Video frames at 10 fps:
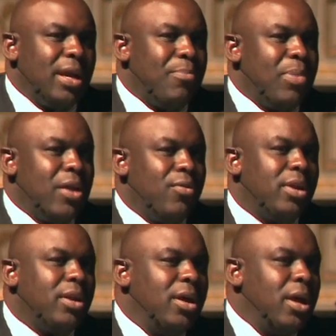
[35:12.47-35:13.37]
that a
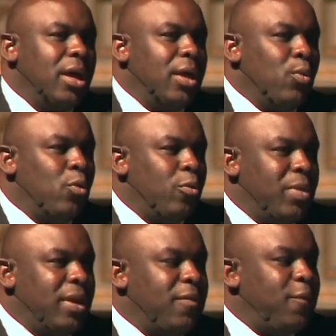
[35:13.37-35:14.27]
parent will
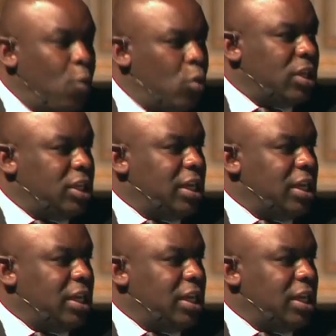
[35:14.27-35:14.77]
be for the